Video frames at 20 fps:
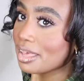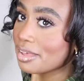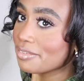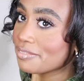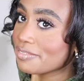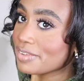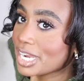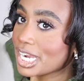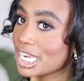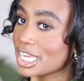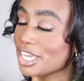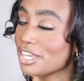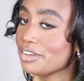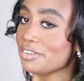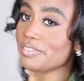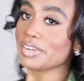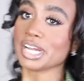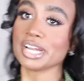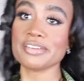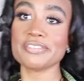Very cute,
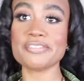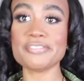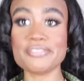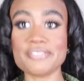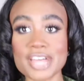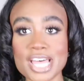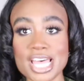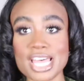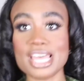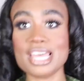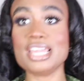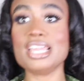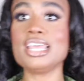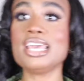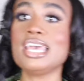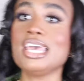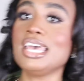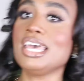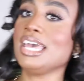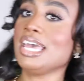very fun.
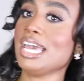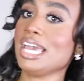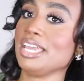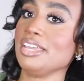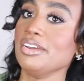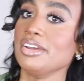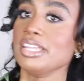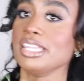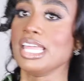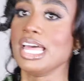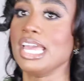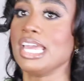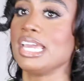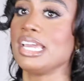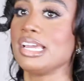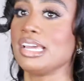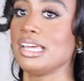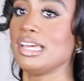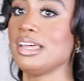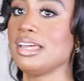And you can
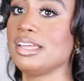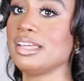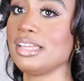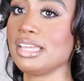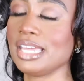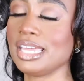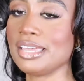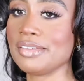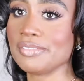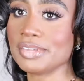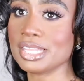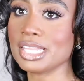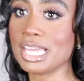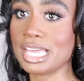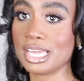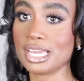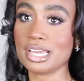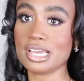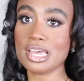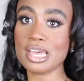like, even
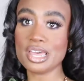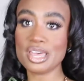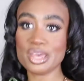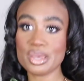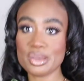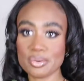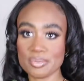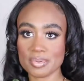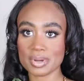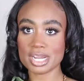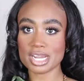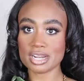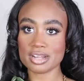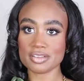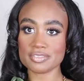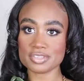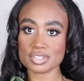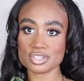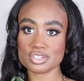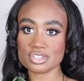like wear it
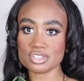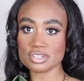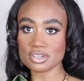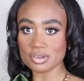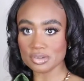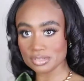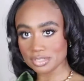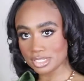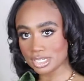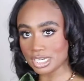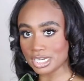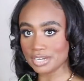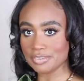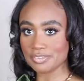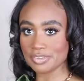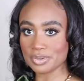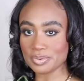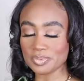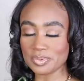off the shoulder if you